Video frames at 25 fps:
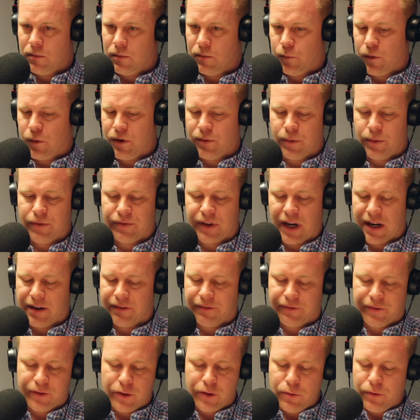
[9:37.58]
we, we've got a
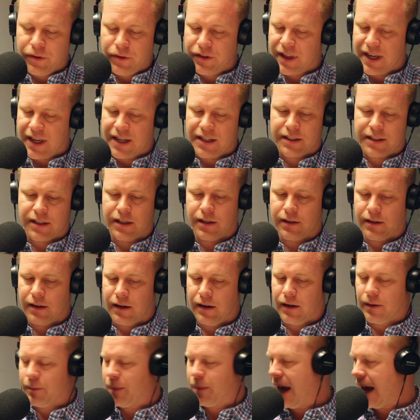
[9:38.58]
few things to
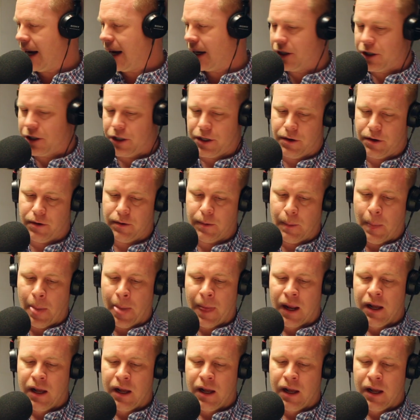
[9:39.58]
unpackage here.